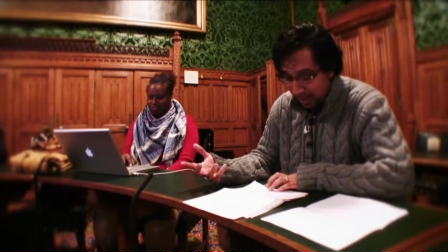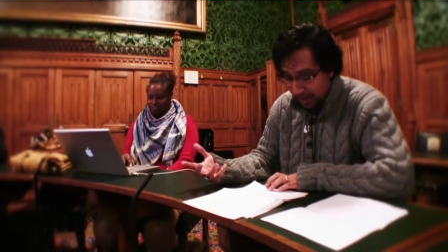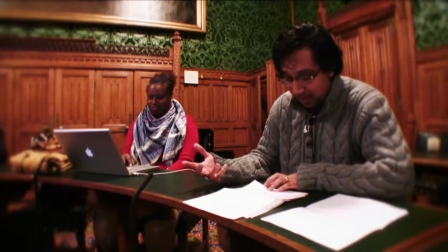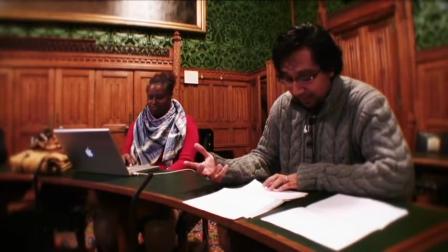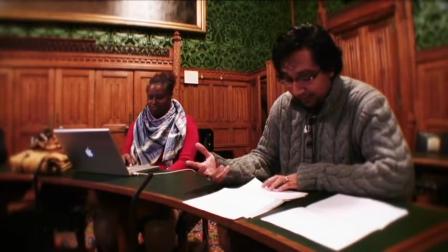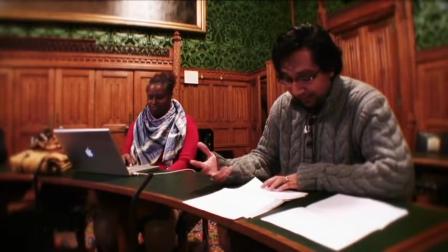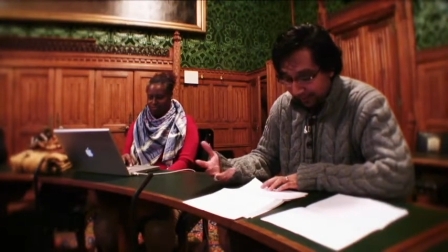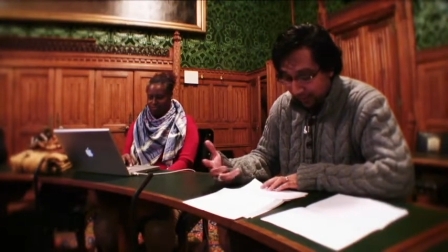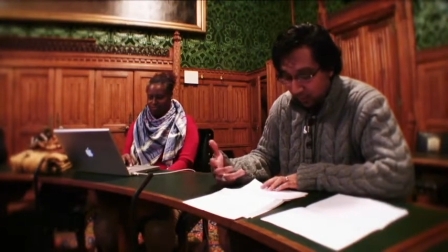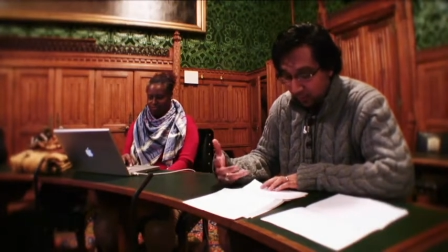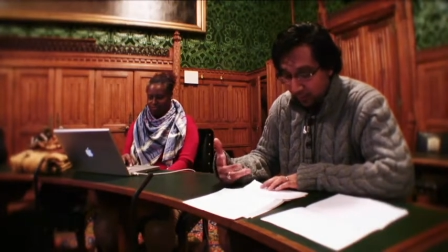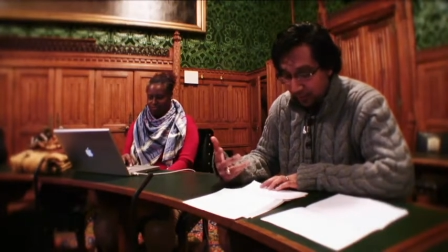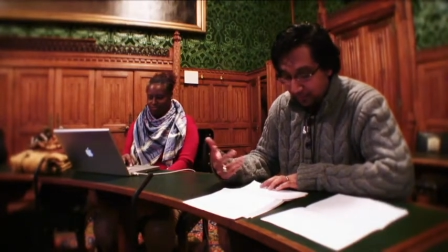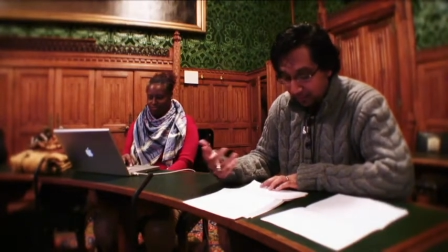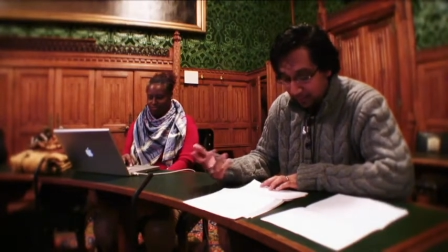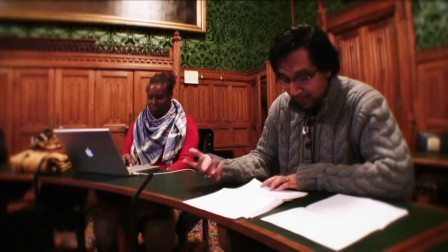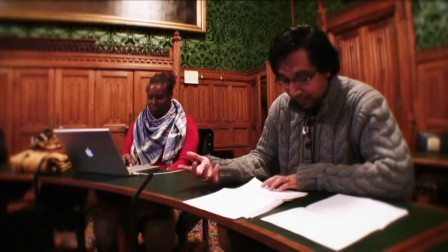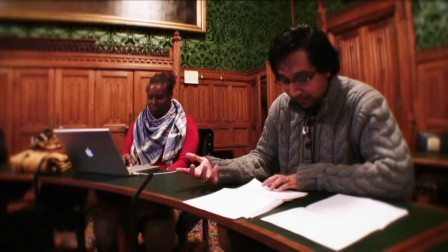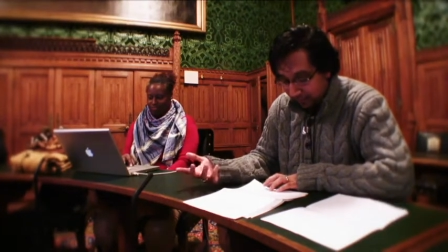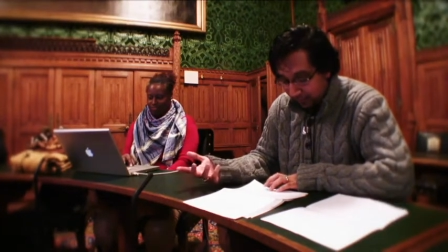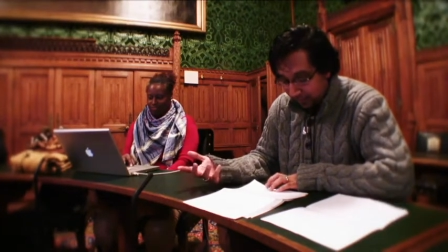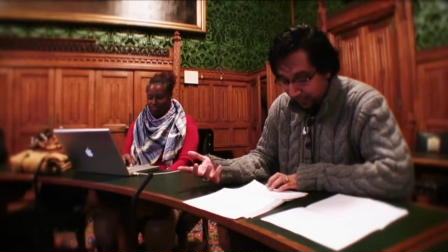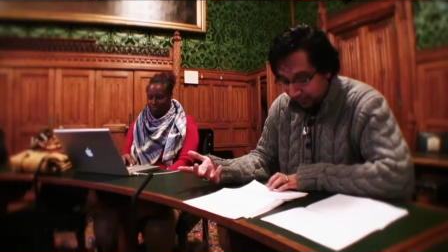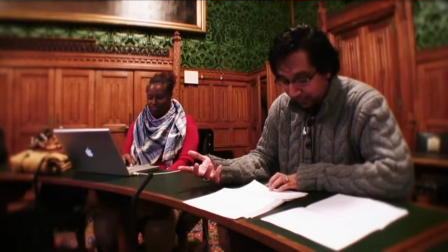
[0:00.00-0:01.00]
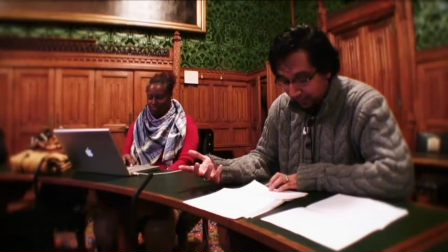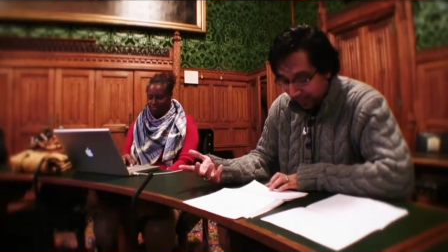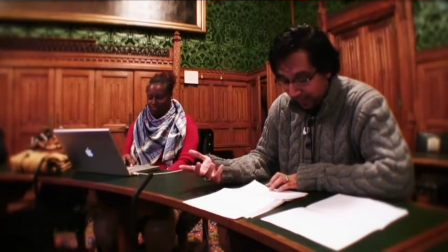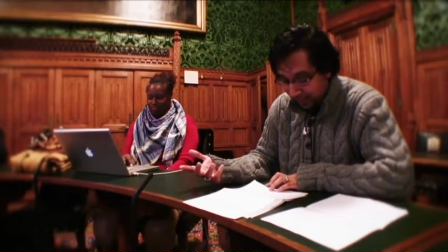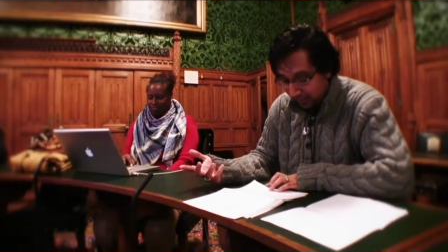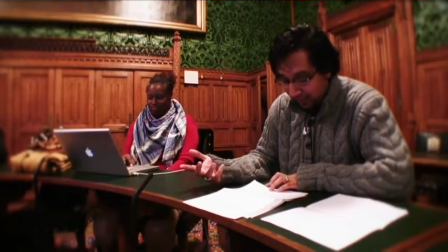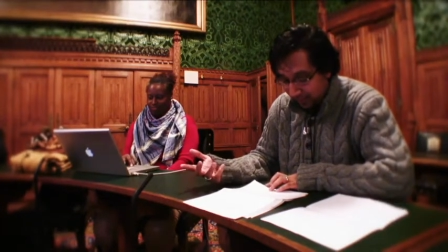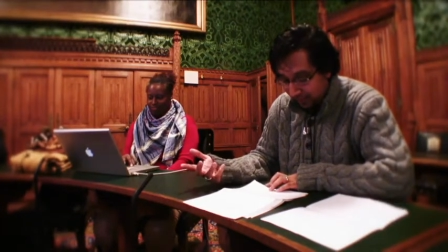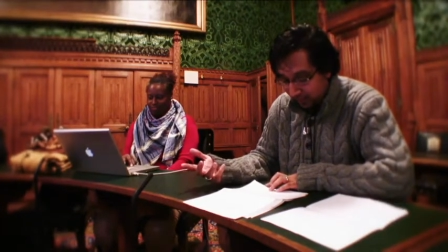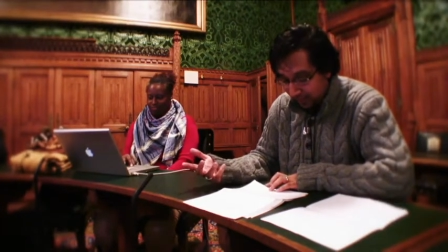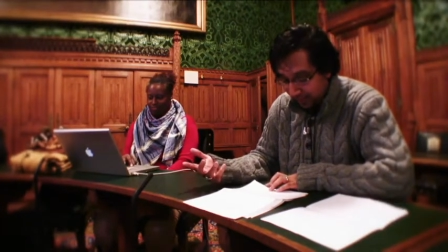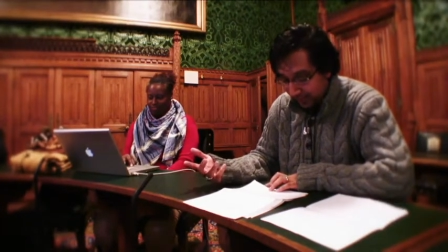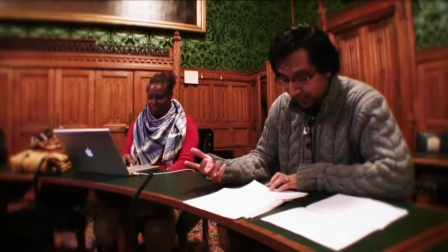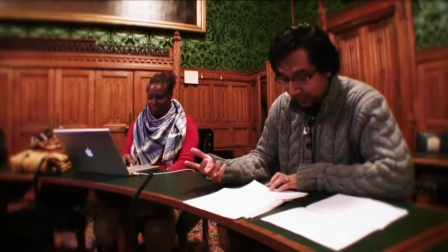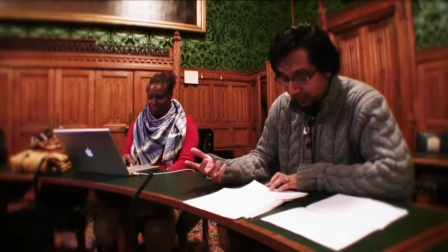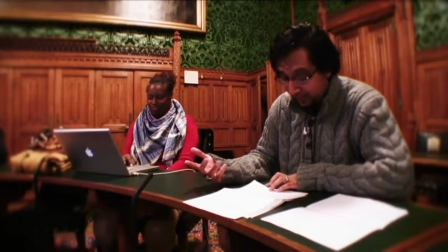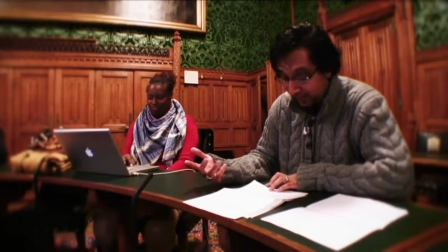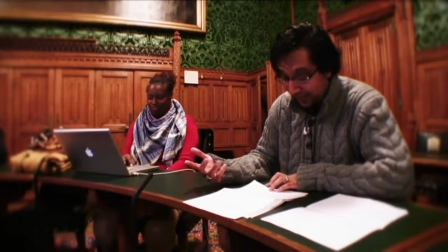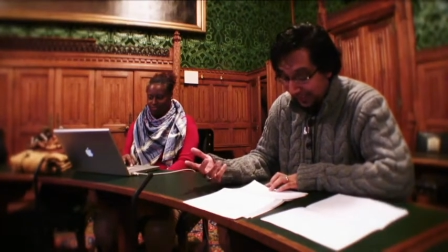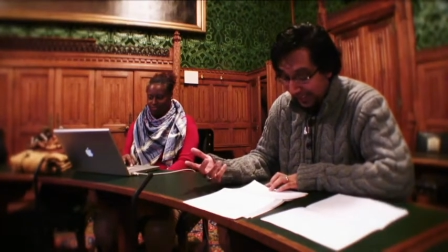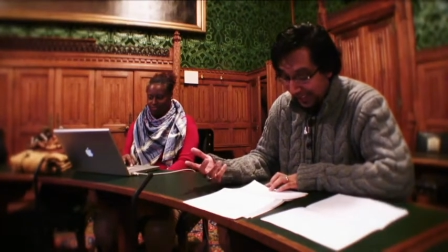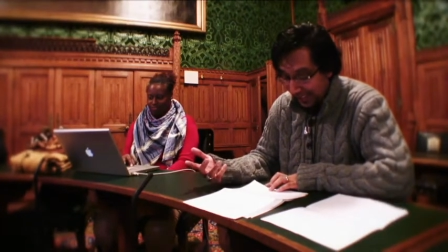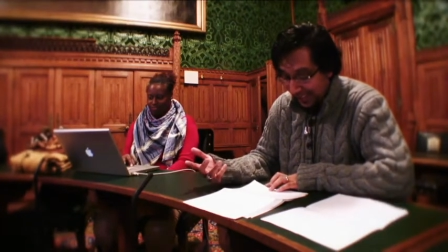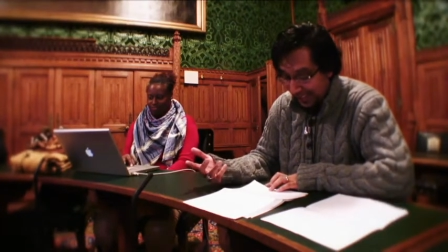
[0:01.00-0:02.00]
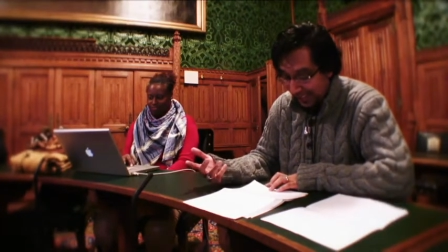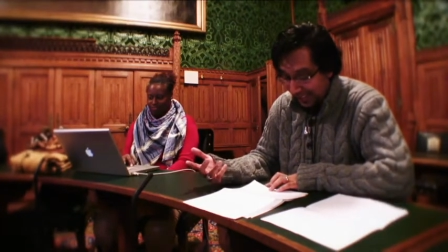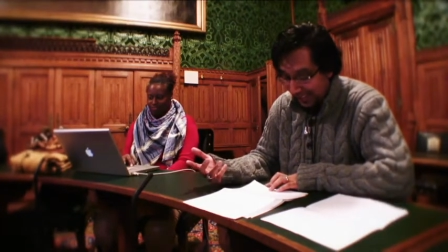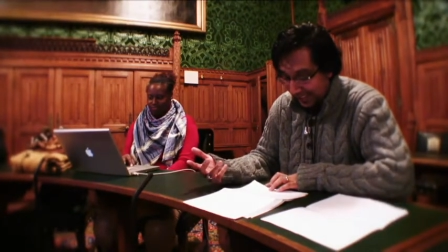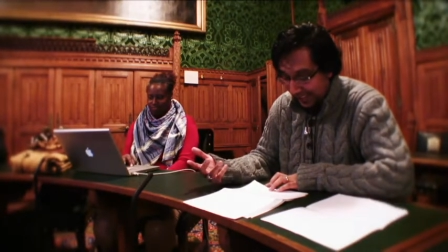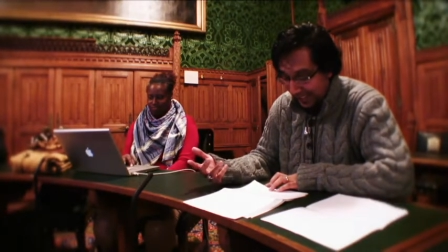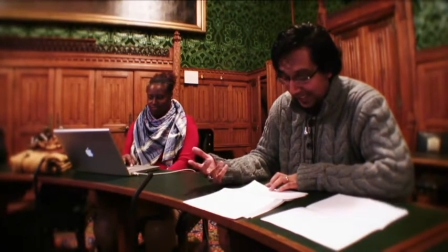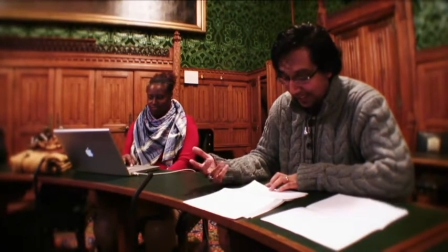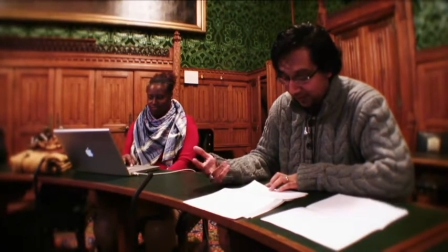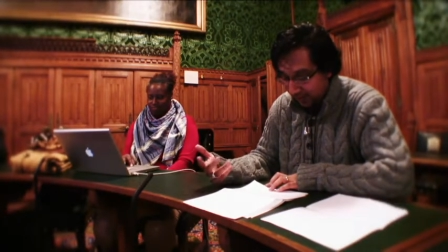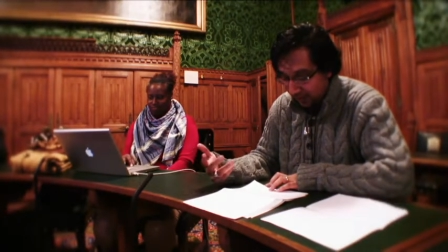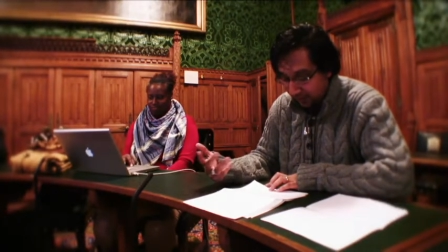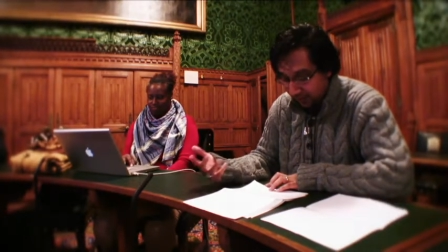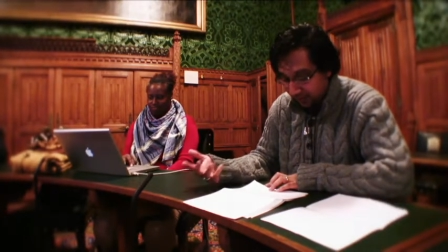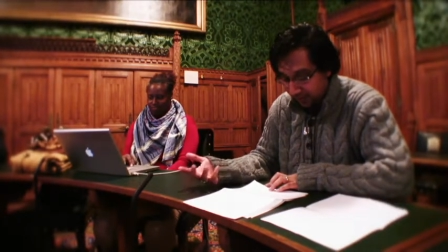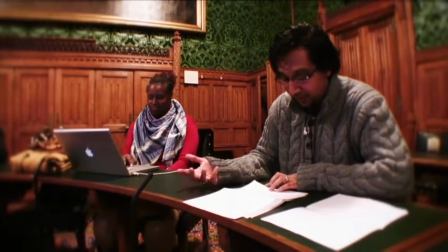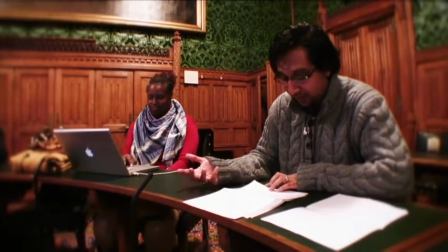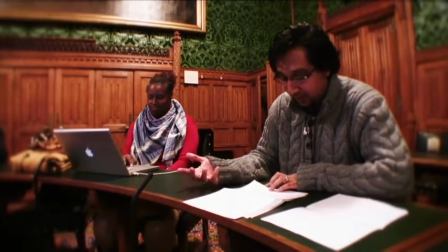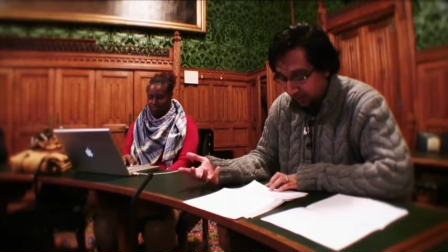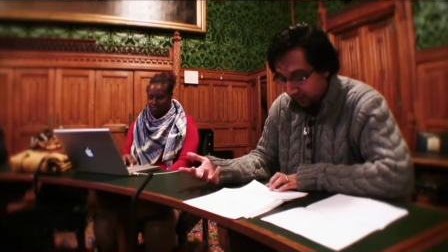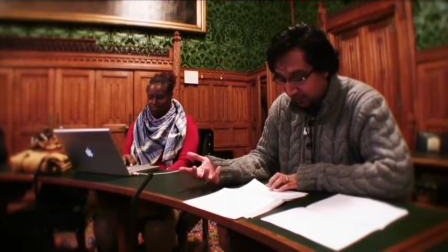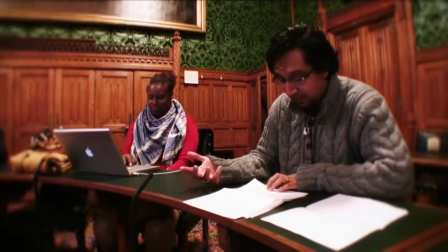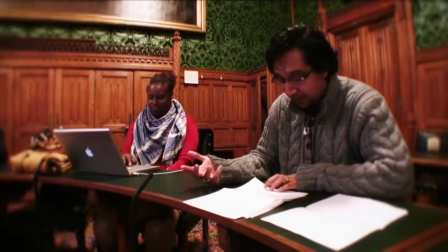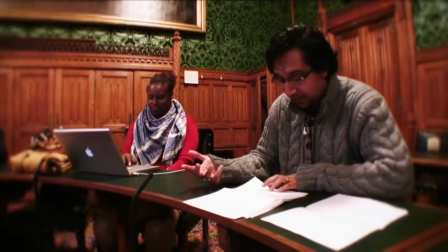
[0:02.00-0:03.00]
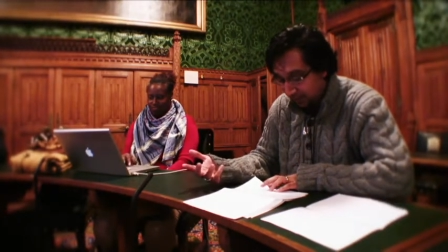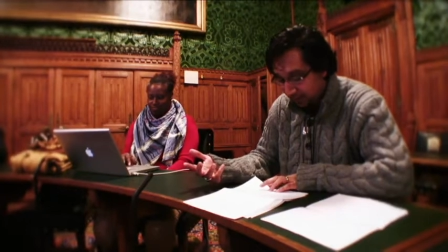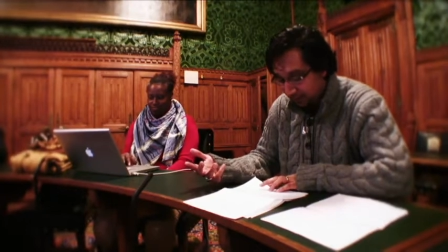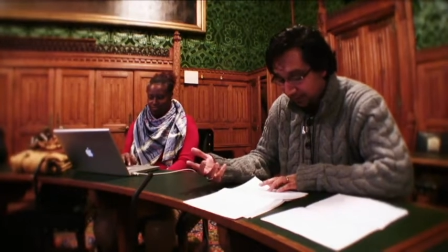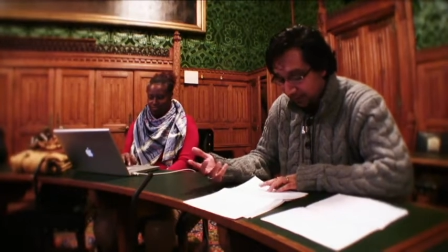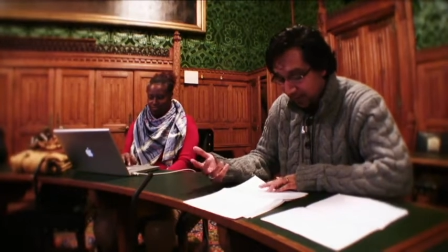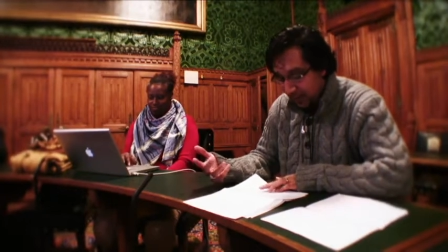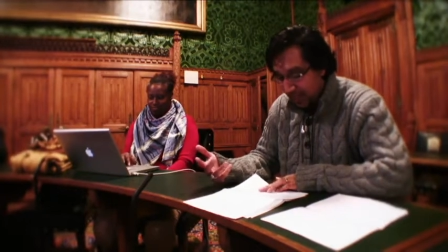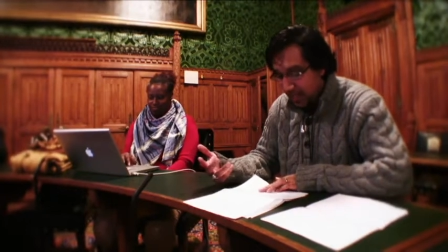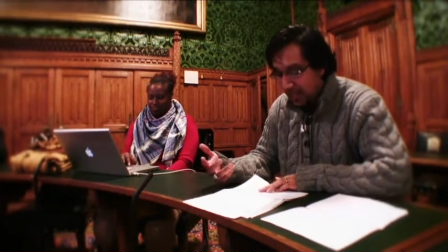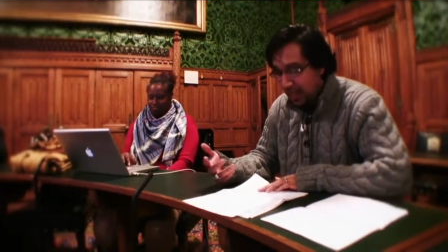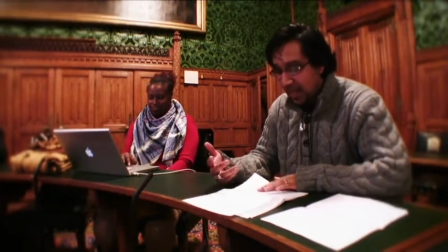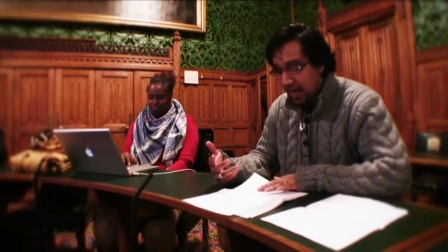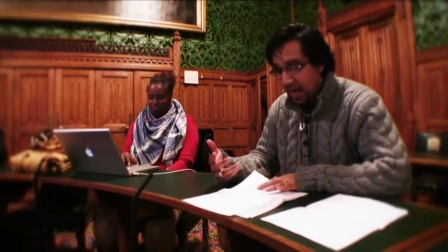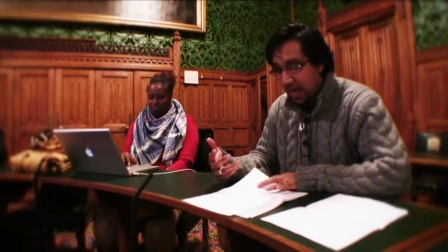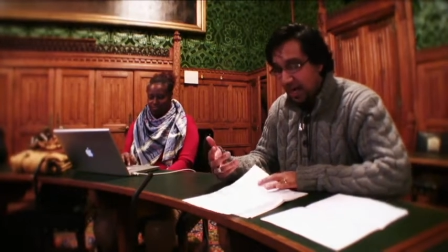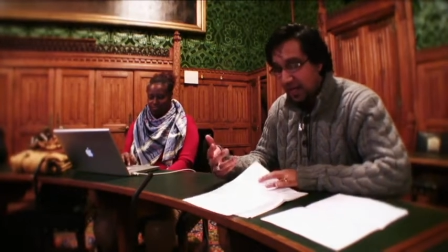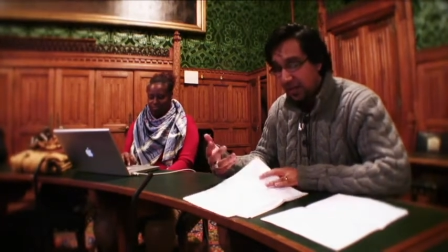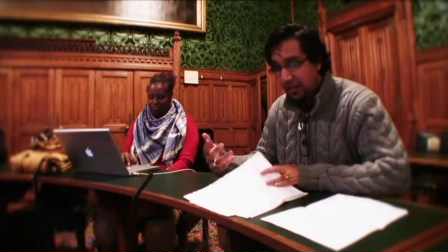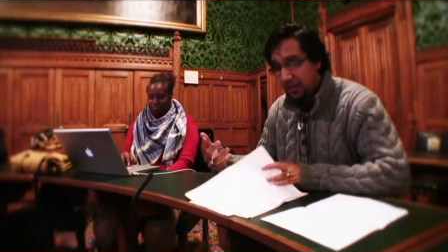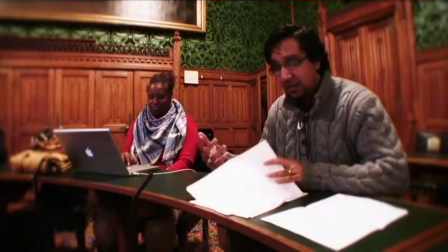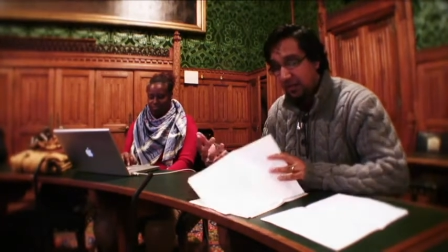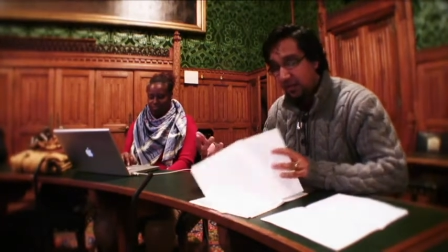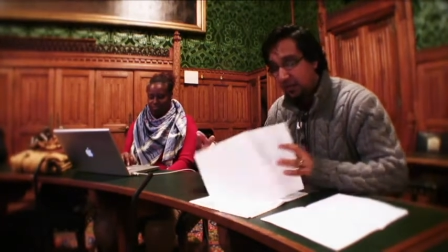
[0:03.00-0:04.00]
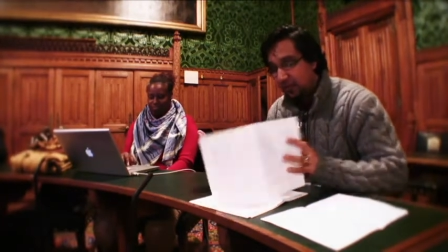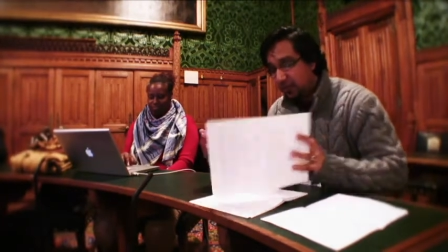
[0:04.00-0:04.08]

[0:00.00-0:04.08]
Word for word: filled with mirrors, flashing lights, and bikini-clad dancers. And,